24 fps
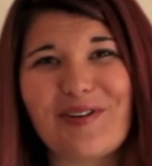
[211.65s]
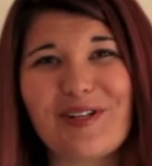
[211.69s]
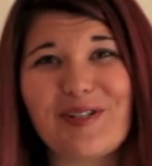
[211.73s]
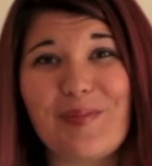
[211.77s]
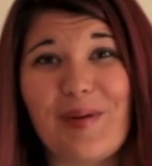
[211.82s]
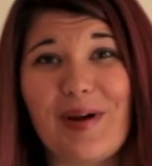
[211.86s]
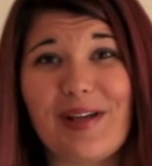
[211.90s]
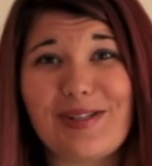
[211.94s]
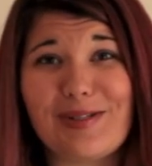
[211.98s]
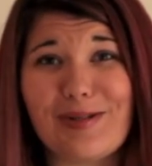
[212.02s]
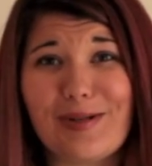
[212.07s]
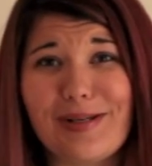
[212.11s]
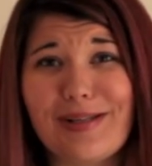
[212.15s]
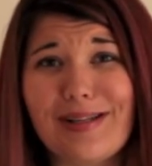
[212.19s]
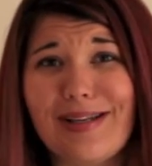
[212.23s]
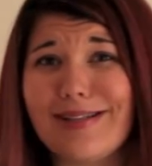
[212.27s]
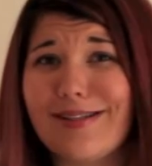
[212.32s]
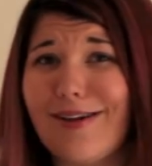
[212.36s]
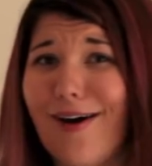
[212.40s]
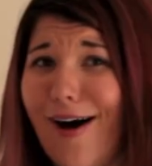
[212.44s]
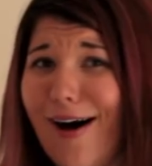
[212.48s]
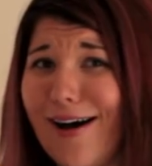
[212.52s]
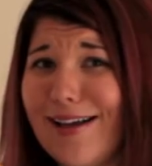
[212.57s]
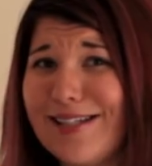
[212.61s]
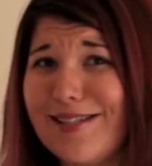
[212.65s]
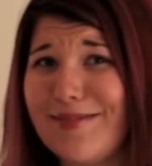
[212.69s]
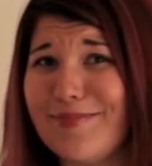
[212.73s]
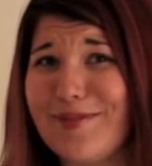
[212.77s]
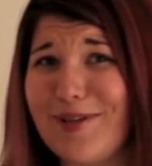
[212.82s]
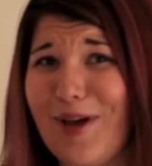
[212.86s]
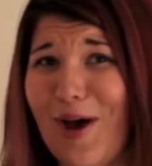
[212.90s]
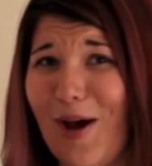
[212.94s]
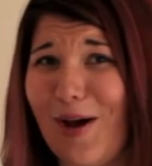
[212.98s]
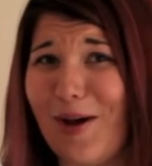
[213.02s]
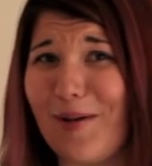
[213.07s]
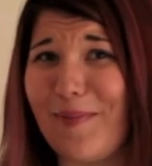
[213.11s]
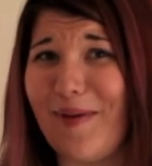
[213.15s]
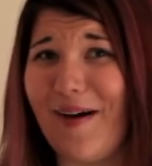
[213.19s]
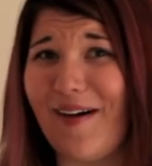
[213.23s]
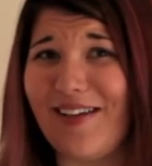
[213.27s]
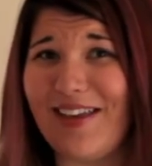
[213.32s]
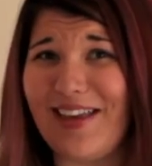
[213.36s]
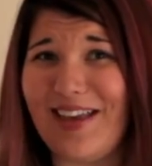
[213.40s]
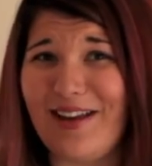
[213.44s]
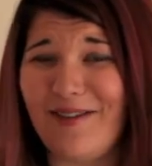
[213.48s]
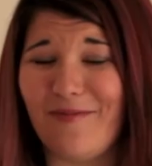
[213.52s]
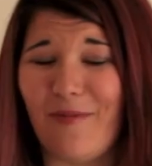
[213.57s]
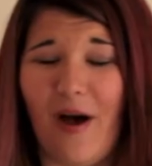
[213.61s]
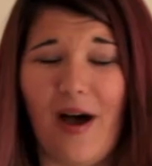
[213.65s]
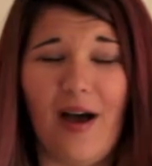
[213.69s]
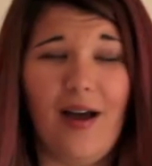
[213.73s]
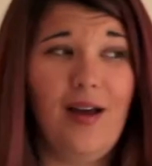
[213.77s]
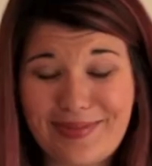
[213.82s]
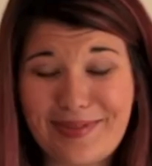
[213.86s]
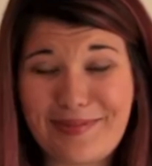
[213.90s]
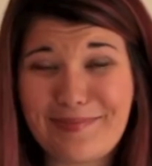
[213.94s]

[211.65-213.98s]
sponsoring this awesome talk about quinoa.